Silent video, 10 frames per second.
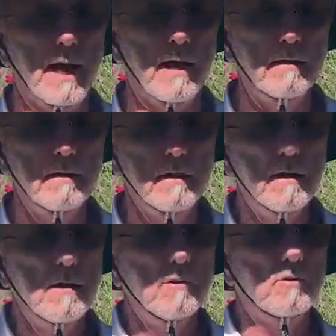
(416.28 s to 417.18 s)
out.
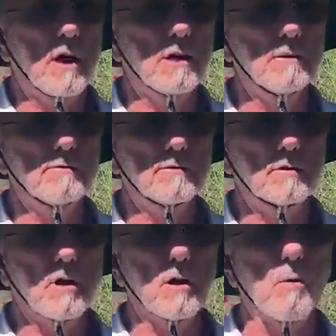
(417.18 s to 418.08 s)
So you've
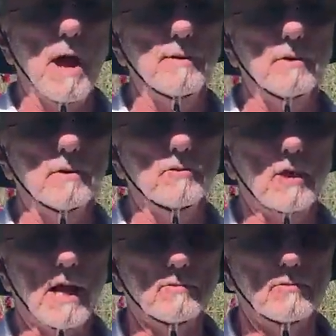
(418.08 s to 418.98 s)
got to wait till it
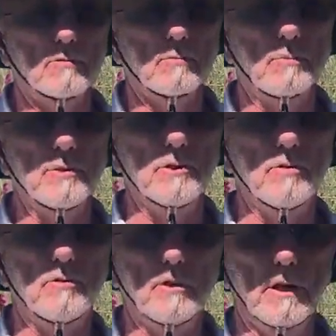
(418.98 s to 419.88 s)
starts
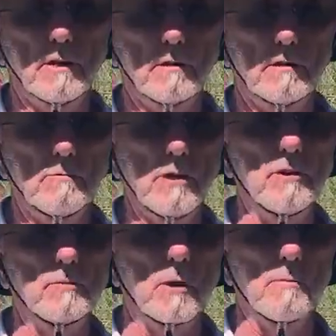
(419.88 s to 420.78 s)
producing a
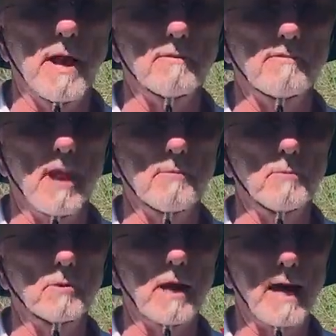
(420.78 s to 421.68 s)
reasonable amount of
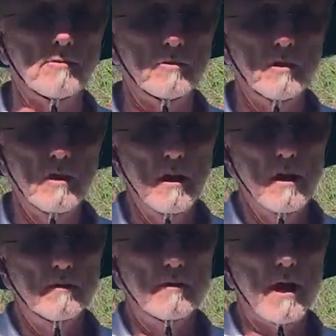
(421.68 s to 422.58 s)
flammable gas.
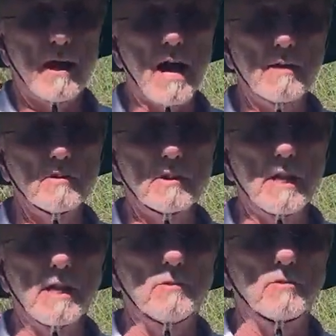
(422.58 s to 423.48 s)
That 100
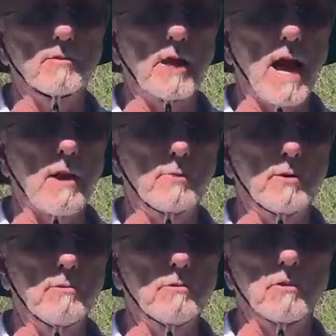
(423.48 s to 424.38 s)
litres of cow
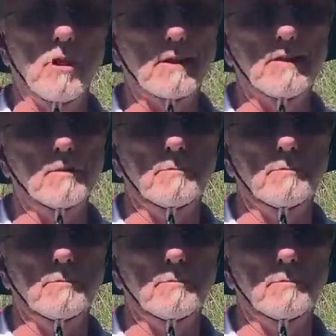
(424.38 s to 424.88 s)
poo is likely to